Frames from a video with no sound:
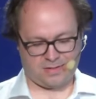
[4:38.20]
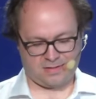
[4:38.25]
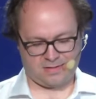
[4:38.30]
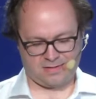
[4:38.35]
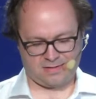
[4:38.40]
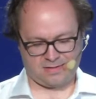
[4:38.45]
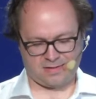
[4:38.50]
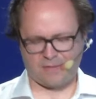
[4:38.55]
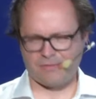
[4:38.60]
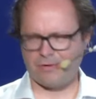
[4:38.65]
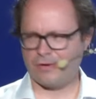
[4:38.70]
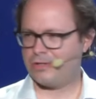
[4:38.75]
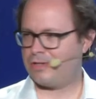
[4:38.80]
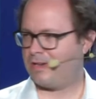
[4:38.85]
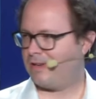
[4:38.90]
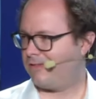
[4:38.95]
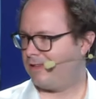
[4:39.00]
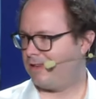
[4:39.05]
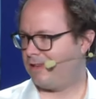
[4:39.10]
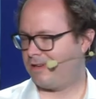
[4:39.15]
But I've heard you
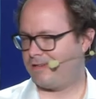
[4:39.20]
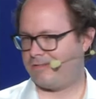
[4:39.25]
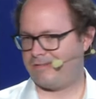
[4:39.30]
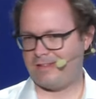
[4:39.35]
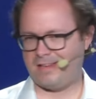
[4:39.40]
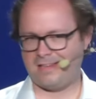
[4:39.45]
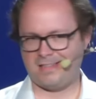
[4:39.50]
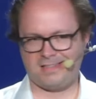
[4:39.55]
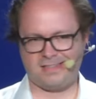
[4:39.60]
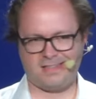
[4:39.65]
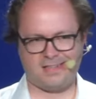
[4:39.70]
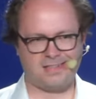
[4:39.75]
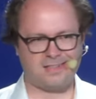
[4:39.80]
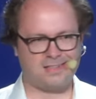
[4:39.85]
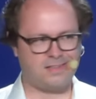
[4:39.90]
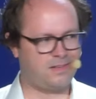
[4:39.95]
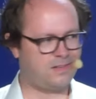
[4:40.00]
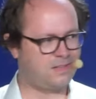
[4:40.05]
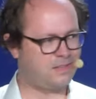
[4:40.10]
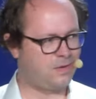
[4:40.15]
have a lot of nice
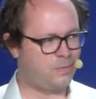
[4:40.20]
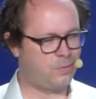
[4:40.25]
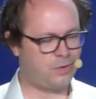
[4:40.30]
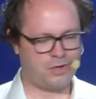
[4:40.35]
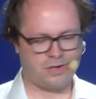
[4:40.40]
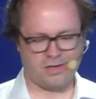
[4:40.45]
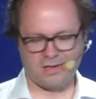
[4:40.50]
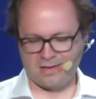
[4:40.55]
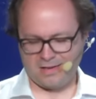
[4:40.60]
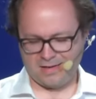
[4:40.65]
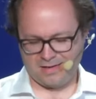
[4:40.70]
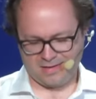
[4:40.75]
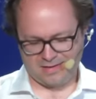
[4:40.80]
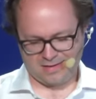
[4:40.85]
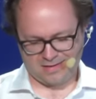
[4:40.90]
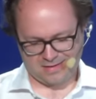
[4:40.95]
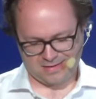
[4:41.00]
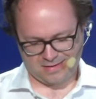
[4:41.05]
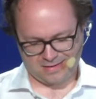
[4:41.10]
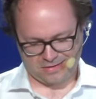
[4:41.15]
days in the summer
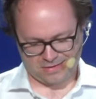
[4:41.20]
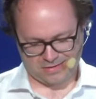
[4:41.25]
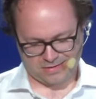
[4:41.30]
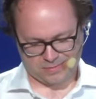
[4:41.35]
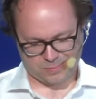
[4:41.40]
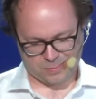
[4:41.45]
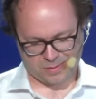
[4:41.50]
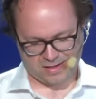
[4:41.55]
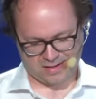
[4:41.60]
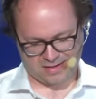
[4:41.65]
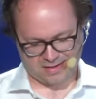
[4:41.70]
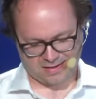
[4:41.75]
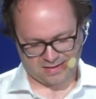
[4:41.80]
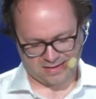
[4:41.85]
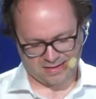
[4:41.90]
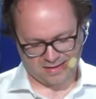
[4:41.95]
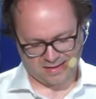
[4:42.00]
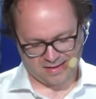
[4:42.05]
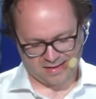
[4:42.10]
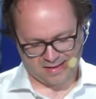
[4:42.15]
here in Spain.
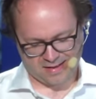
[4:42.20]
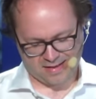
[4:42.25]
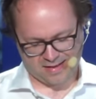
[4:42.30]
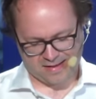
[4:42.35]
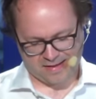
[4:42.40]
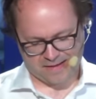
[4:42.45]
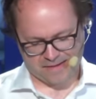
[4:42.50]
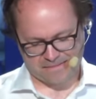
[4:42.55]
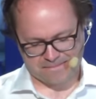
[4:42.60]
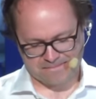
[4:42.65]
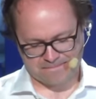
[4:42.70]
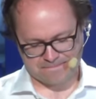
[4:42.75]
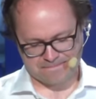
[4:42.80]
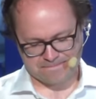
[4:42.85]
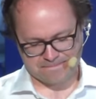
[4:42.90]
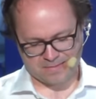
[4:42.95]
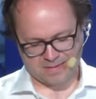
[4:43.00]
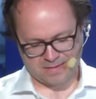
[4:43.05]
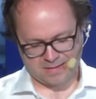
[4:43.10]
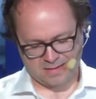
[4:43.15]

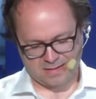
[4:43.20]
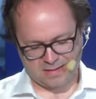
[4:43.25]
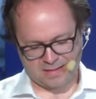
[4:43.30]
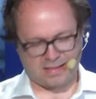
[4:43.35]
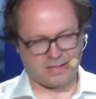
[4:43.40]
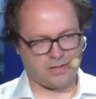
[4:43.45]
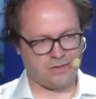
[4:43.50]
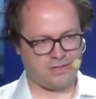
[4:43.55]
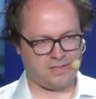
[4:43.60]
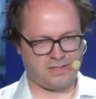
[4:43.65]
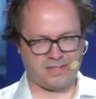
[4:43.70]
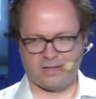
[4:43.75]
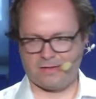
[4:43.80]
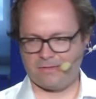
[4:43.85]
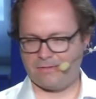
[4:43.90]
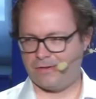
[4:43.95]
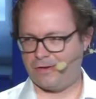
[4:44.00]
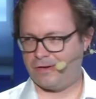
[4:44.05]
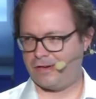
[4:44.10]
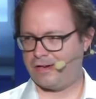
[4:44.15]
Thank you to
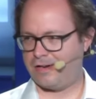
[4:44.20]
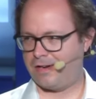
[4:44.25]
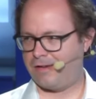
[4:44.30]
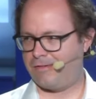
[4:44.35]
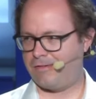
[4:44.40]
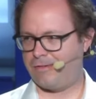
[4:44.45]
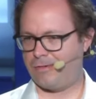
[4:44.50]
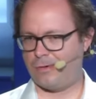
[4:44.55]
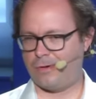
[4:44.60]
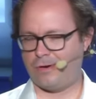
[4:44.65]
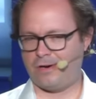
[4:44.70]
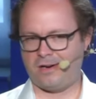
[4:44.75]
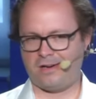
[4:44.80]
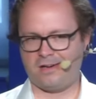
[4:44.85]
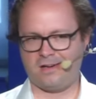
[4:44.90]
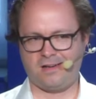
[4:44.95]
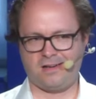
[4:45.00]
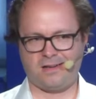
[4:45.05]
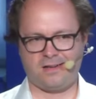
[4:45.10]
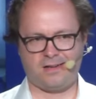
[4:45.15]
Telefonica
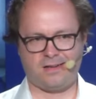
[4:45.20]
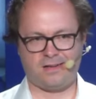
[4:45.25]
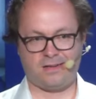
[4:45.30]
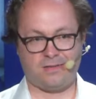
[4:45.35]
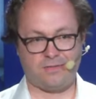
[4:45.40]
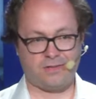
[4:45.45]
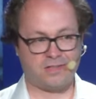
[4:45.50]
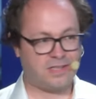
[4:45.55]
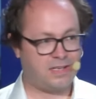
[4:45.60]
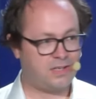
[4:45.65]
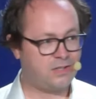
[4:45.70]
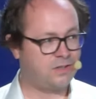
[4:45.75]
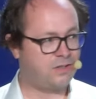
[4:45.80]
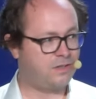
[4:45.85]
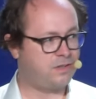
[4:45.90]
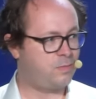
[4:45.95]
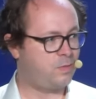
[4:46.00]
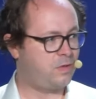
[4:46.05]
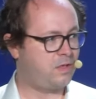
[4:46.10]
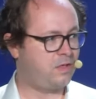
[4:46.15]
for the
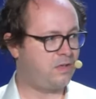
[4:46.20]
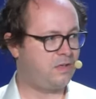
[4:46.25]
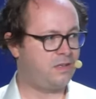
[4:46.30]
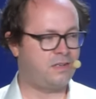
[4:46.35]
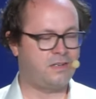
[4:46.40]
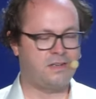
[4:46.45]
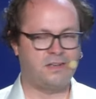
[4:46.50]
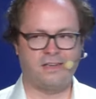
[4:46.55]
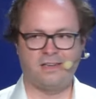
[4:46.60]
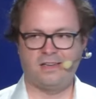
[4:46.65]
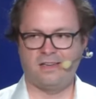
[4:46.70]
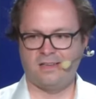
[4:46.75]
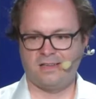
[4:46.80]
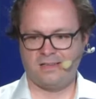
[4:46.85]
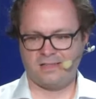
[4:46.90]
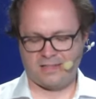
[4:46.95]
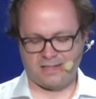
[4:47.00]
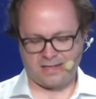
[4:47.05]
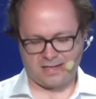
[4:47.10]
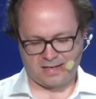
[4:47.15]
invitation to be here
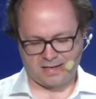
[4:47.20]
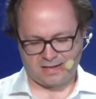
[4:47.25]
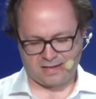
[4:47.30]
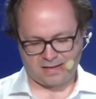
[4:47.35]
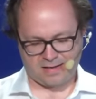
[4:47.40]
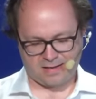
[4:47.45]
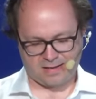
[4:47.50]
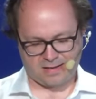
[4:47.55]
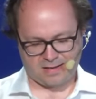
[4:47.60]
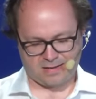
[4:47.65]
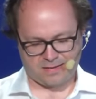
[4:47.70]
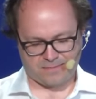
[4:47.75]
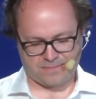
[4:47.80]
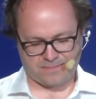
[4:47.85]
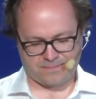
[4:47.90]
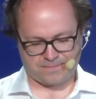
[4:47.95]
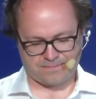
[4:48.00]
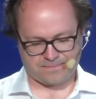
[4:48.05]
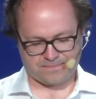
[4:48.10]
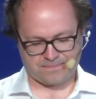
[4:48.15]
today.
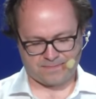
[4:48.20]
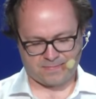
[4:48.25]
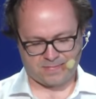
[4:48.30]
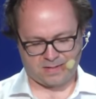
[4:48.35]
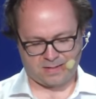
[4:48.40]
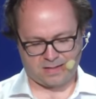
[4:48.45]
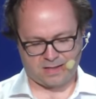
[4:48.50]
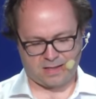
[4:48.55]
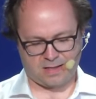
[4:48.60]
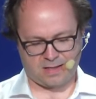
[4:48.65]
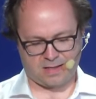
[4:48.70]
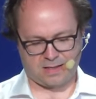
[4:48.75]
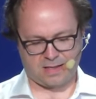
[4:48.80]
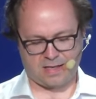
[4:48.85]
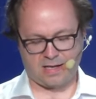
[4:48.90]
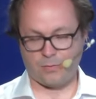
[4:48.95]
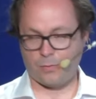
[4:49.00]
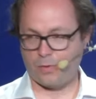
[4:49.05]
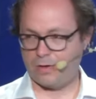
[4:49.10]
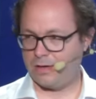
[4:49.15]
And
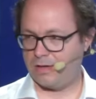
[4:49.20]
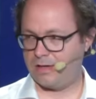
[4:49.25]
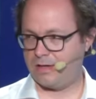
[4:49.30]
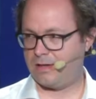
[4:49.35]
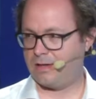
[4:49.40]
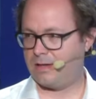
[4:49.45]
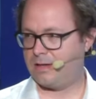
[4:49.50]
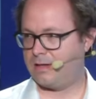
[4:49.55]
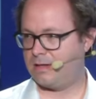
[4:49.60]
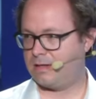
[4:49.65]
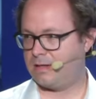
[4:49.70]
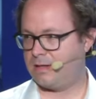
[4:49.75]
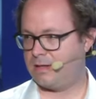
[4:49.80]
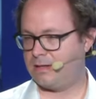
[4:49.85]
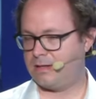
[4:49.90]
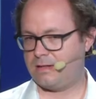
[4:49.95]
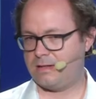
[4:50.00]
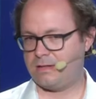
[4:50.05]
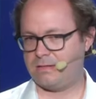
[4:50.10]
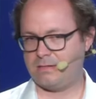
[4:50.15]
I want
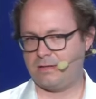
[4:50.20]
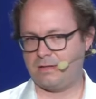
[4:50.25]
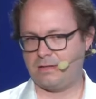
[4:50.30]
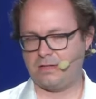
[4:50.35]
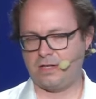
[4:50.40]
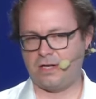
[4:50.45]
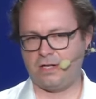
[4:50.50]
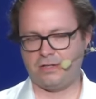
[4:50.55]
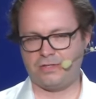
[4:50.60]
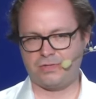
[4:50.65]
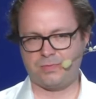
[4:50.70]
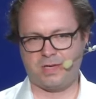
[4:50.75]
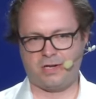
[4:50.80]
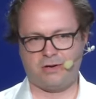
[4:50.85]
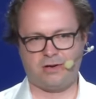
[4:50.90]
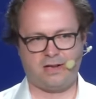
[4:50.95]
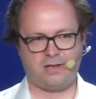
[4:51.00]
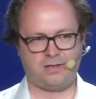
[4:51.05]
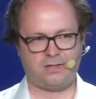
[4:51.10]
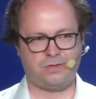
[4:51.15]
to acknowledge my
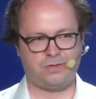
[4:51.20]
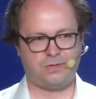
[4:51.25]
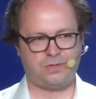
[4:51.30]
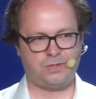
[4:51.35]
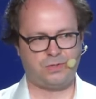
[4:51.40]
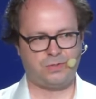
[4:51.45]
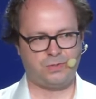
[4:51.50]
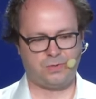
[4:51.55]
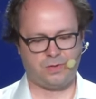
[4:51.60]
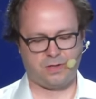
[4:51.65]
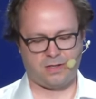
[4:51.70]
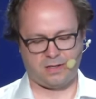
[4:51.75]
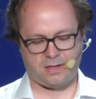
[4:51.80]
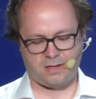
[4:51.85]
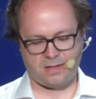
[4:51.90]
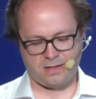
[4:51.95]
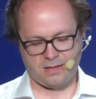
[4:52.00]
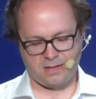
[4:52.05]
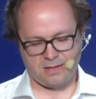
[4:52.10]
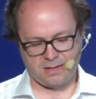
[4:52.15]
gratitude
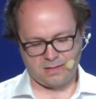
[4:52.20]
to